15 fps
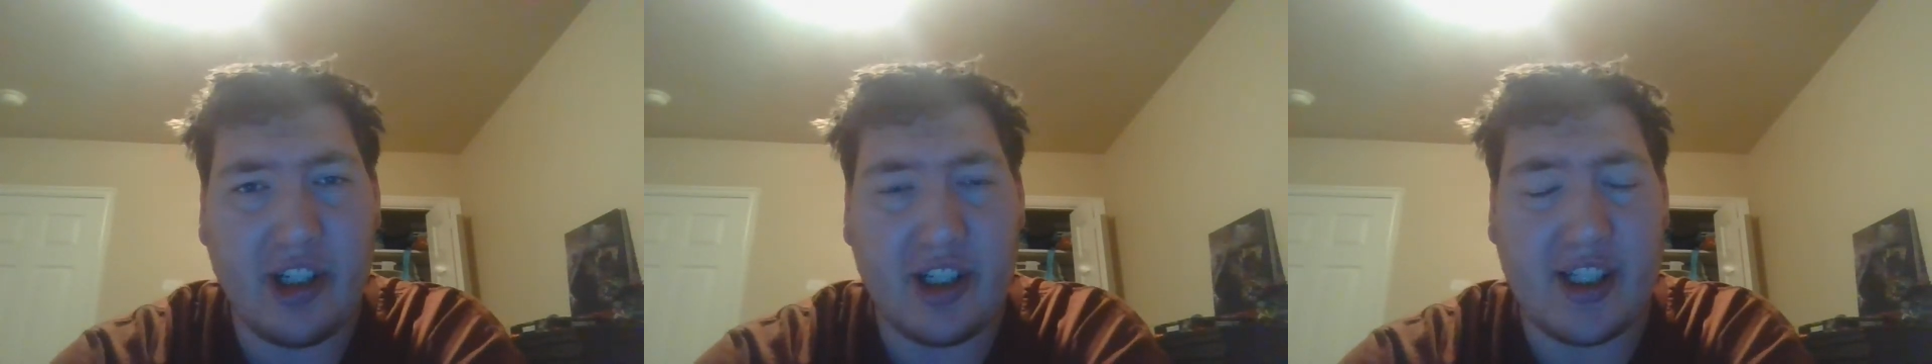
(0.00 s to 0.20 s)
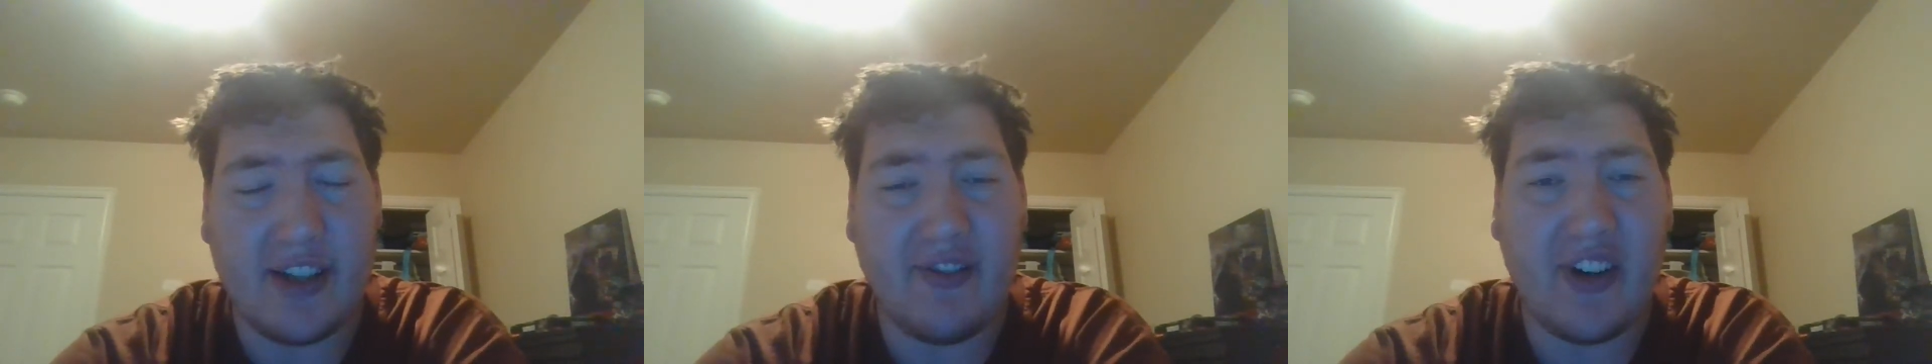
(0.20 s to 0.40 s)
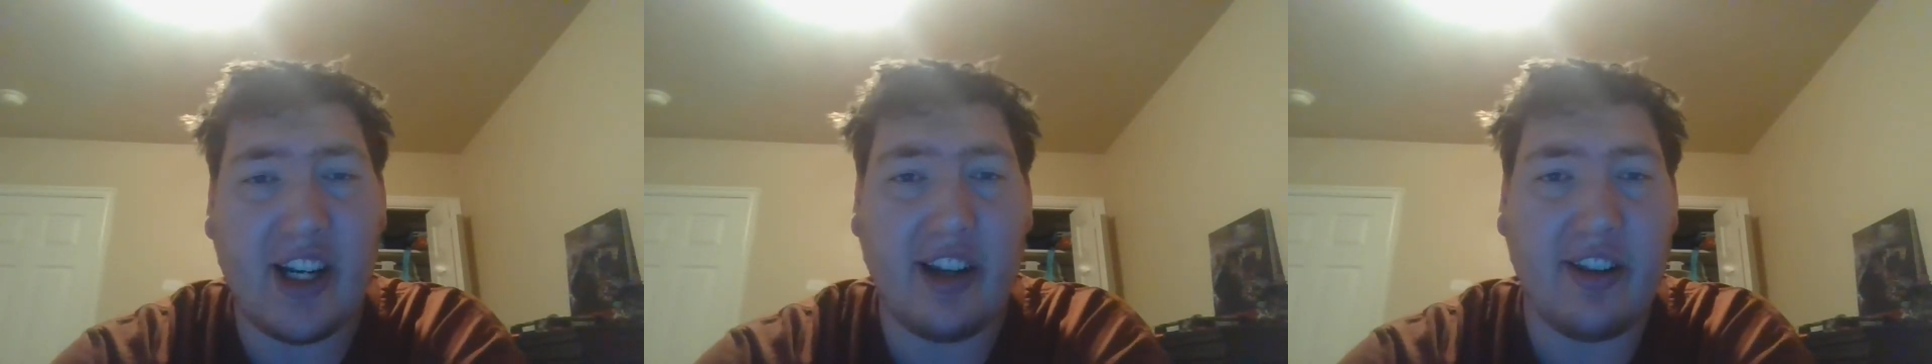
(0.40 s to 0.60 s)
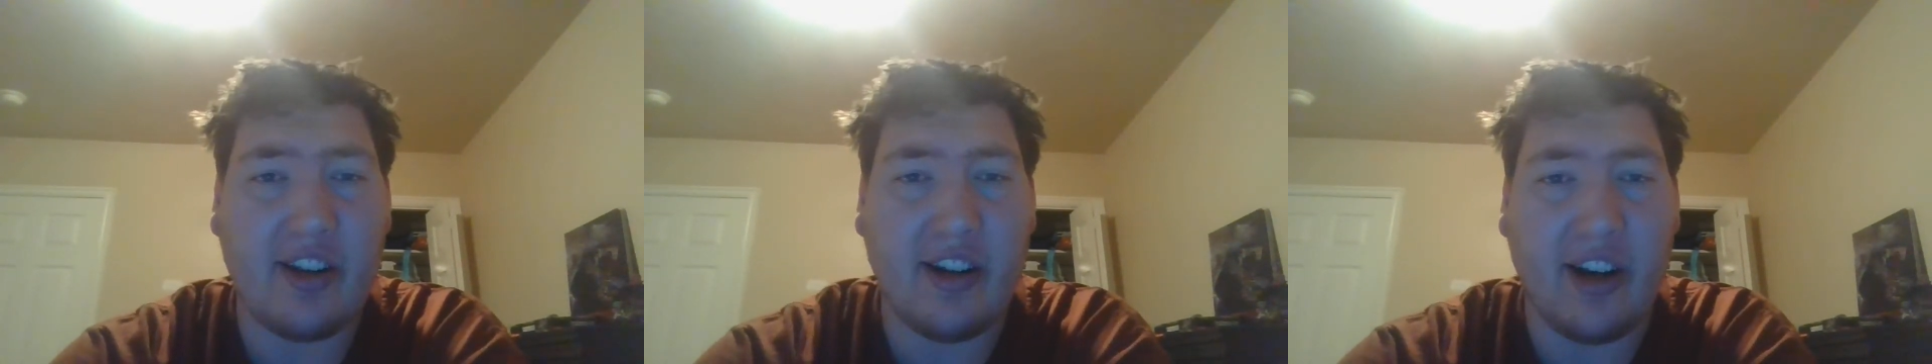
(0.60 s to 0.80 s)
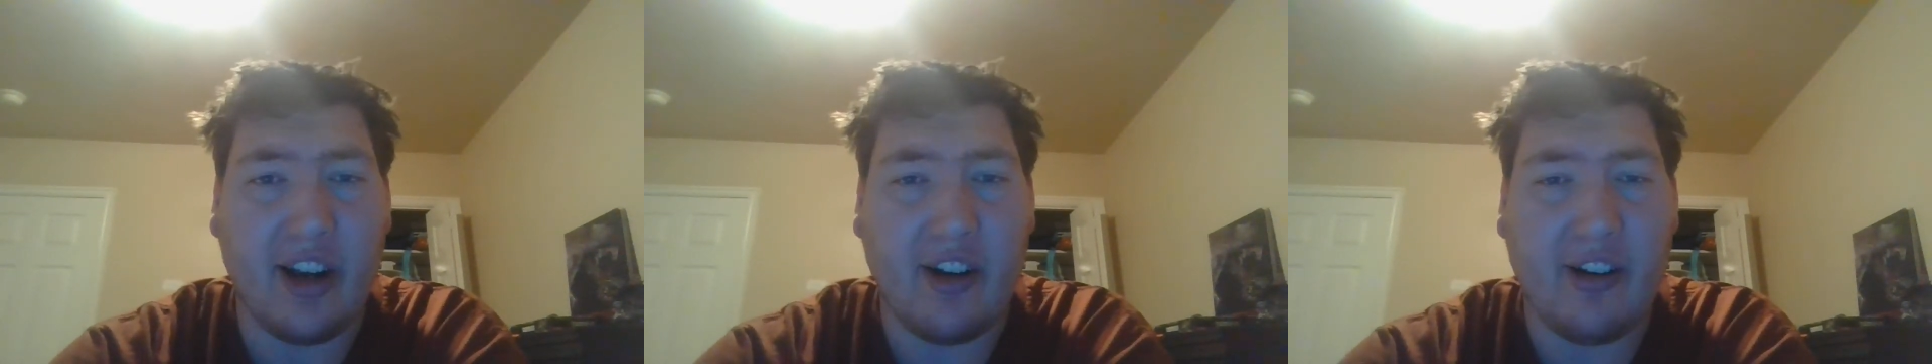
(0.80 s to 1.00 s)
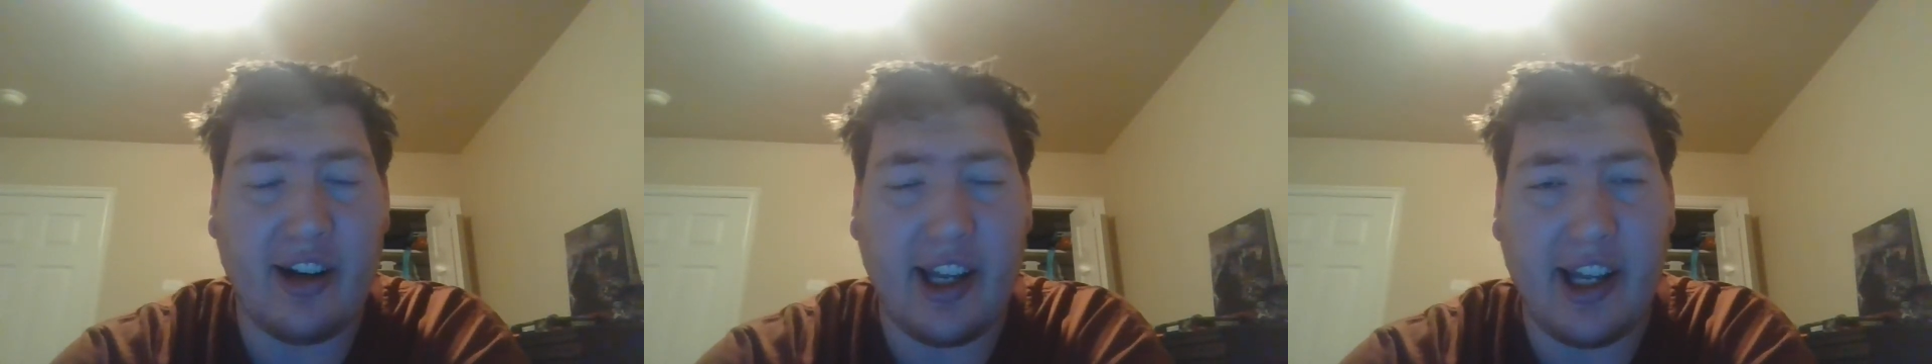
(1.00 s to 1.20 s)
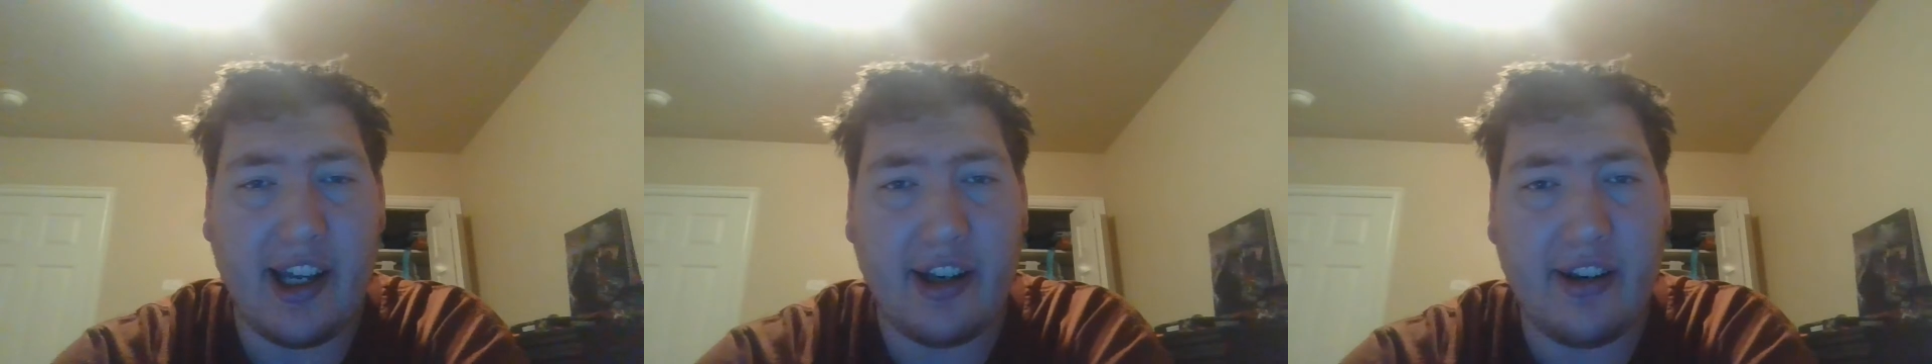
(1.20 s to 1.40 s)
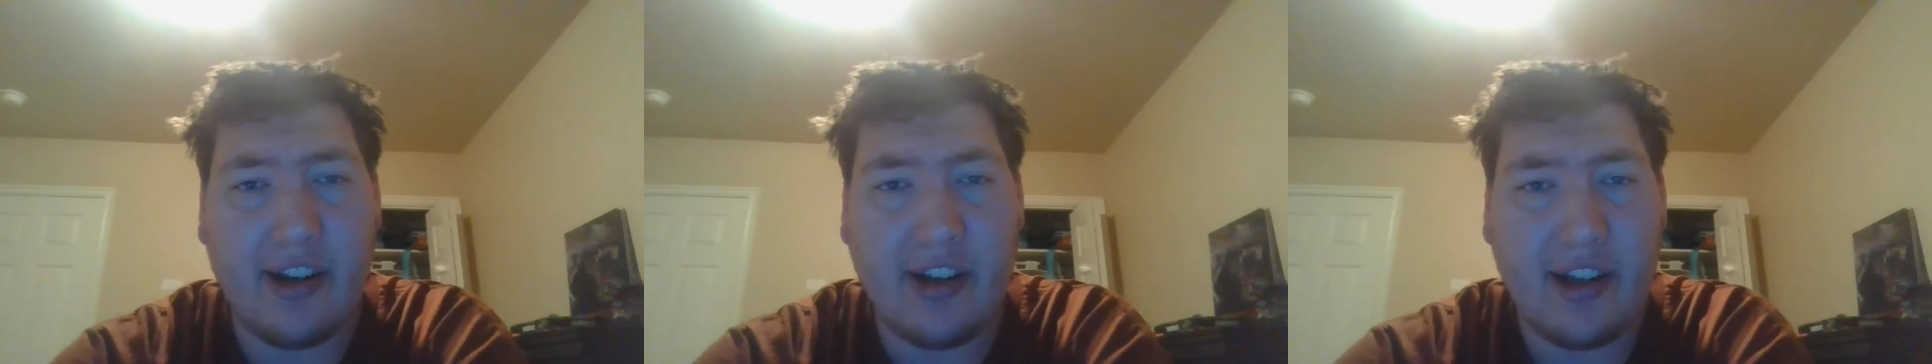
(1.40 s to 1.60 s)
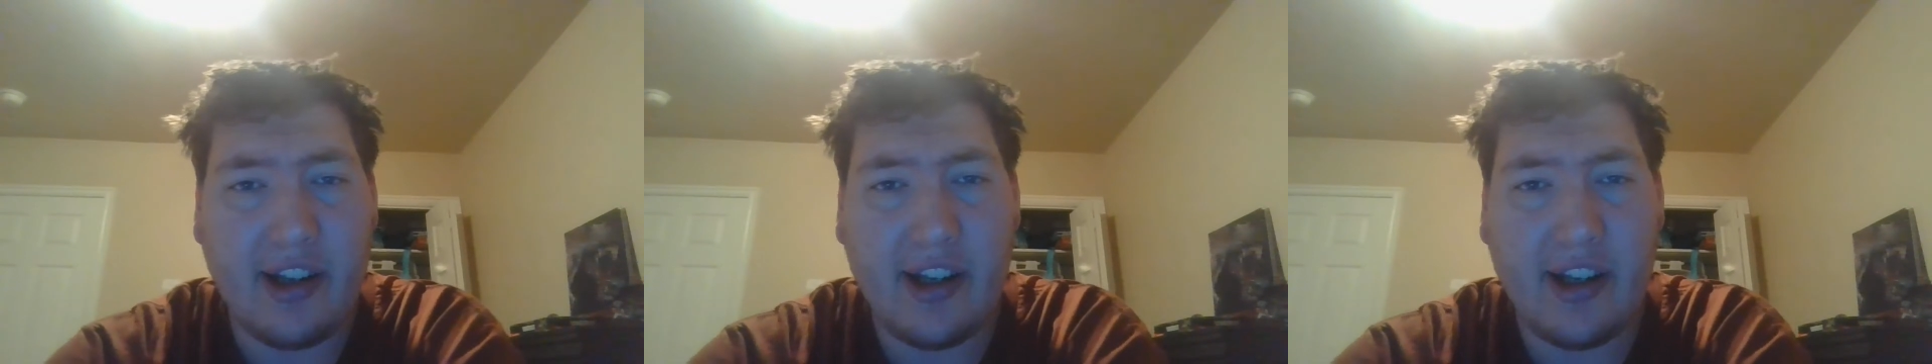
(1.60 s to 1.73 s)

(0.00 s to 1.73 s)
It's Leviathan here again.